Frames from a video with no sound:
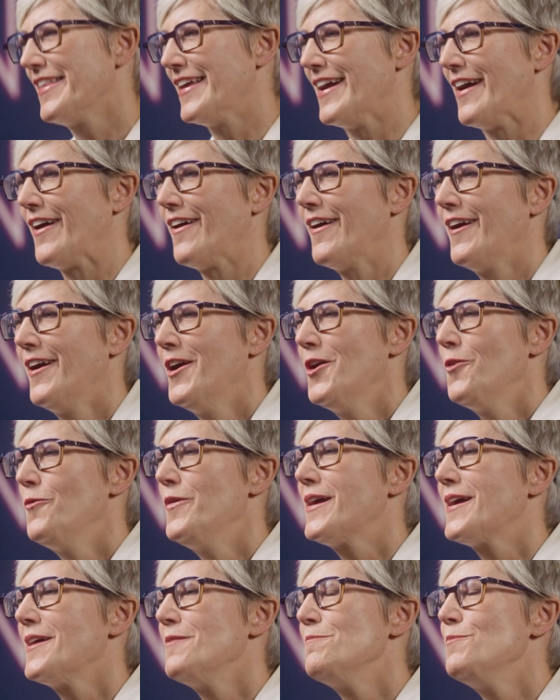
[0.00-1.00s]
there,
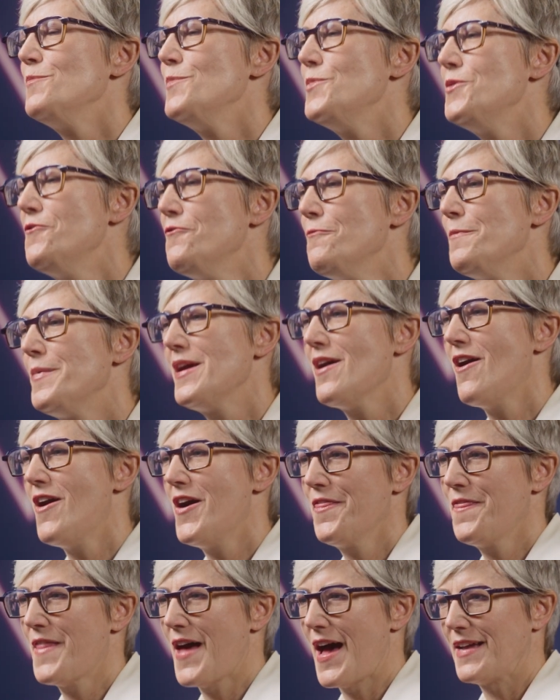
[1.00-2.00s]
we can move
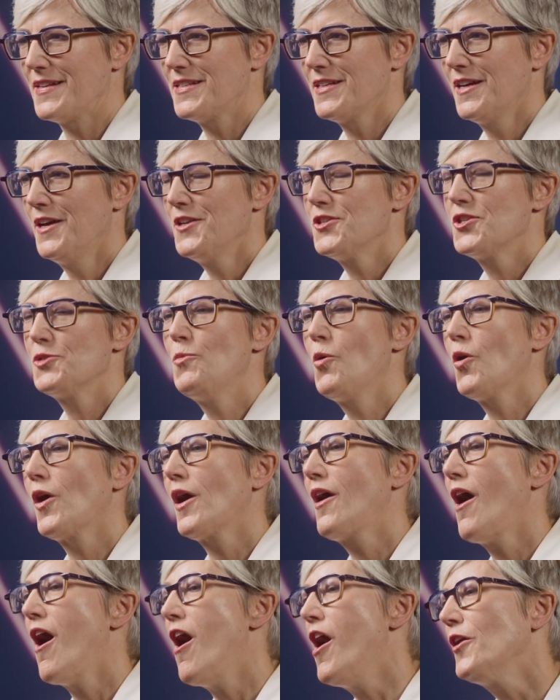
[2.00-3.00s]
beyond that to more
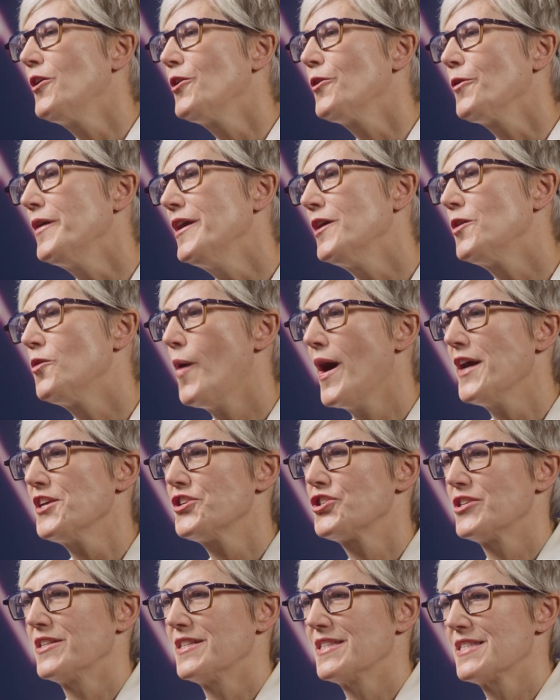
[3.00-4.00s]
concrete
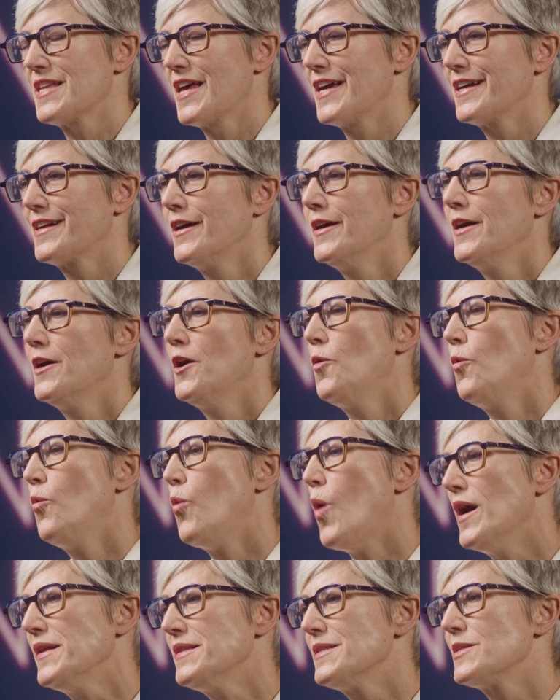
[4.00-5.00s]
questions like,
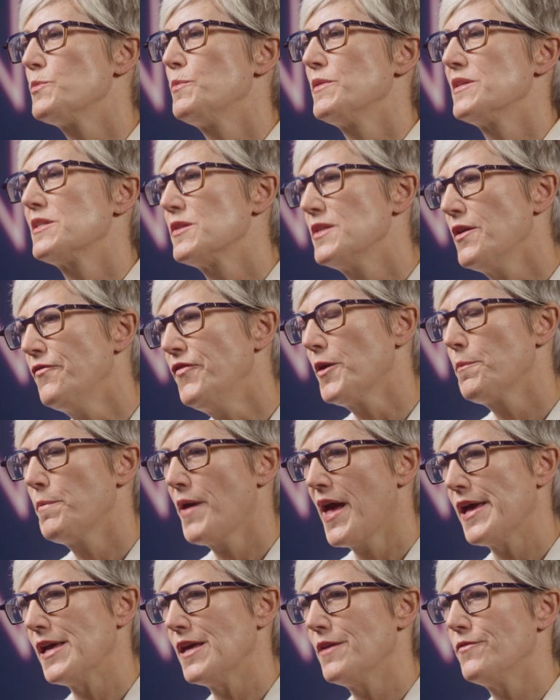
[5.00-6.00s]
what specific
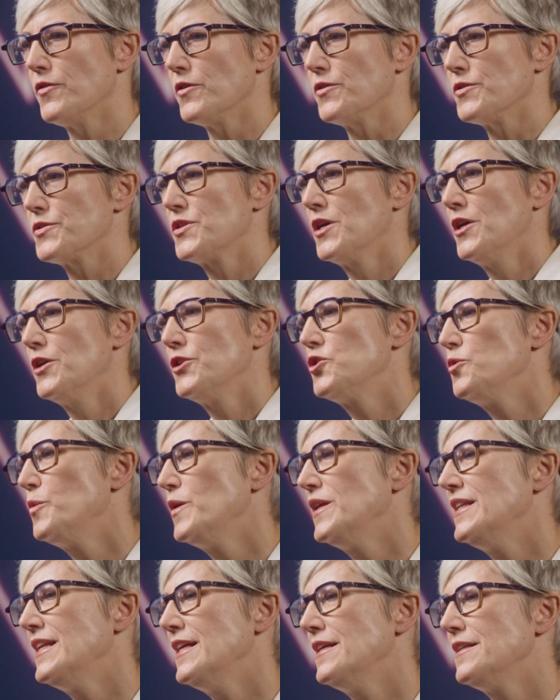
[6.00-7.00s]
behaviors do
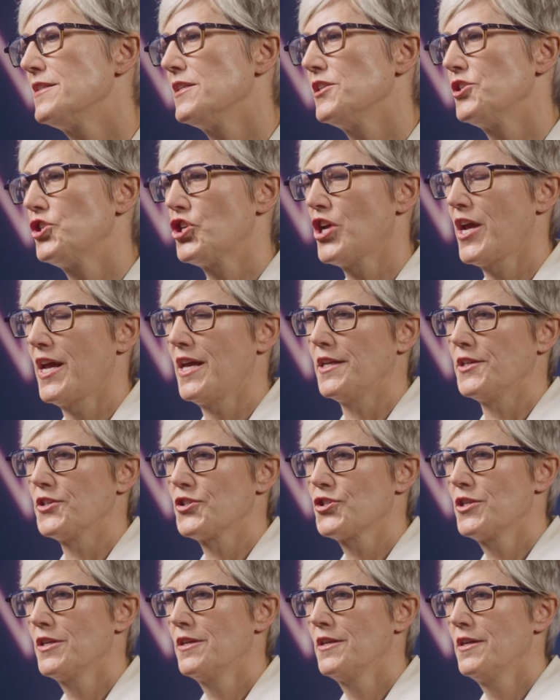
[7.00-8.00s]
we need to
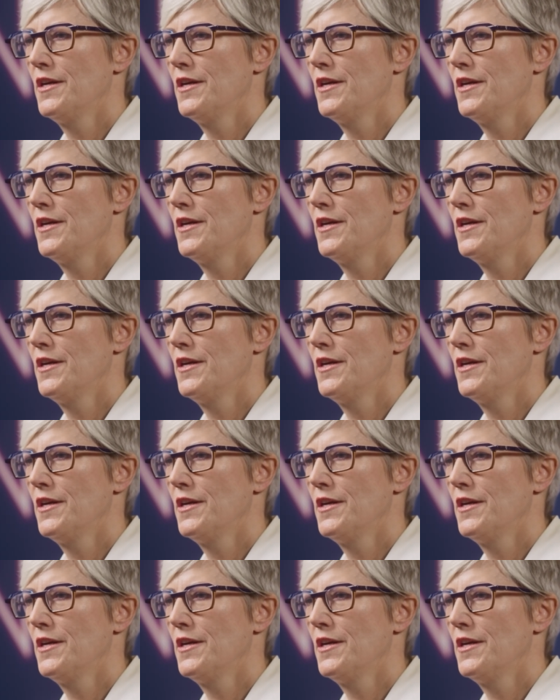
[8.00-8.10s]
change?